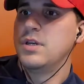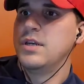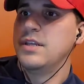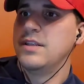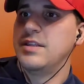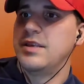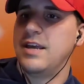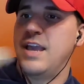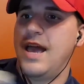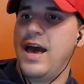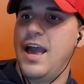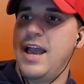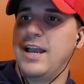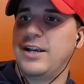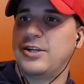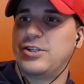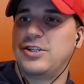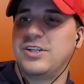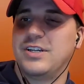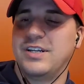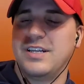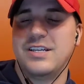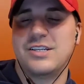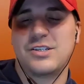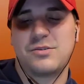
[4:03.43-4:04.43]
The
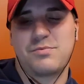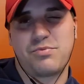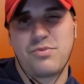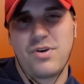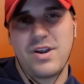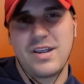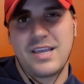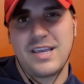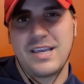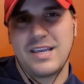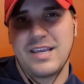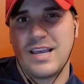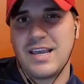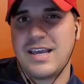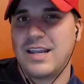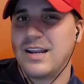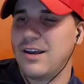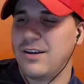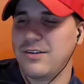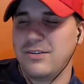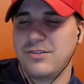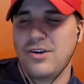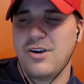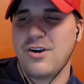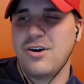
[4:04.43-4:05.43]
action is breaking in
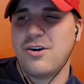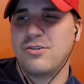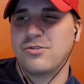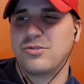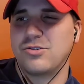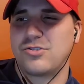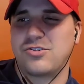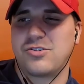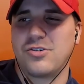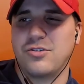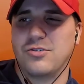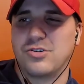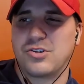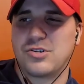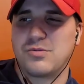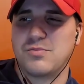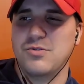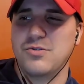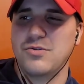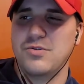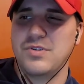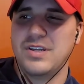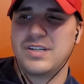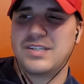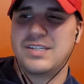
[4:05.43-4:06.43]
oh so
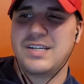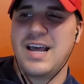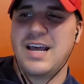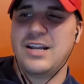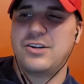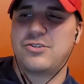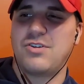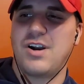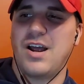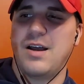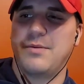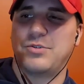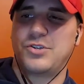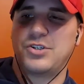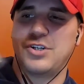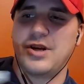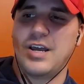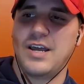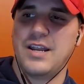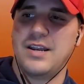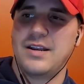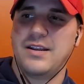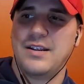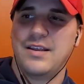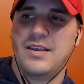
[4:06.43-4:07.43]
smooth. It's not drop
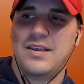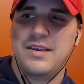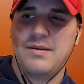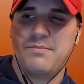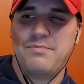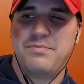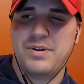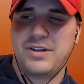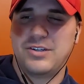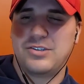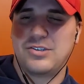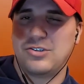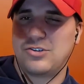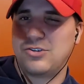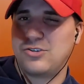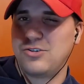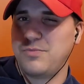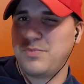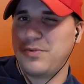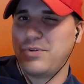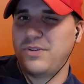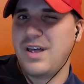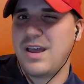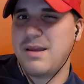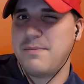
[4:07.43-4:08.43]
shut, but it's a
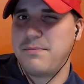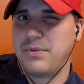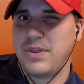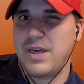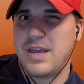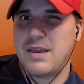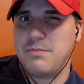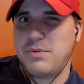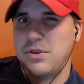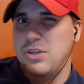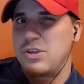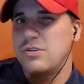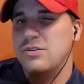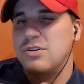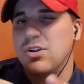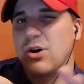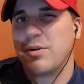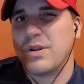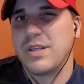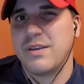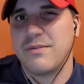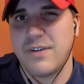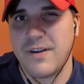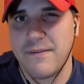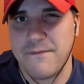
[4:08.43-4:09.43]
super light blade, but you
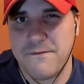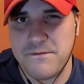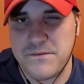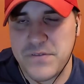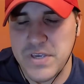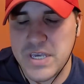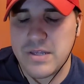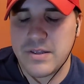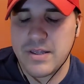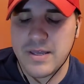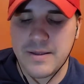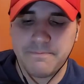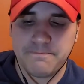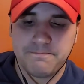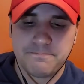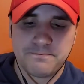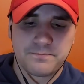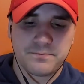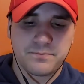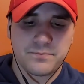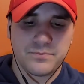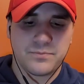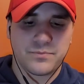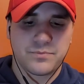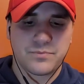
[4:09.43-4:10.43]
don't even feel it.
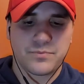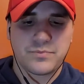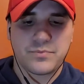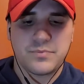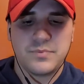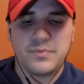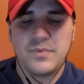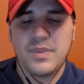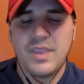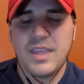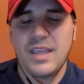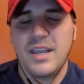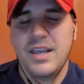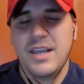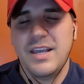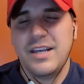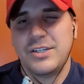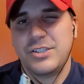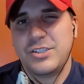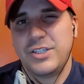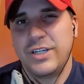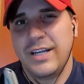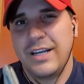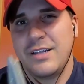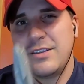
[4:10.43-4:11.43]

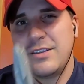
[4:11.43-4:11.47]
Check out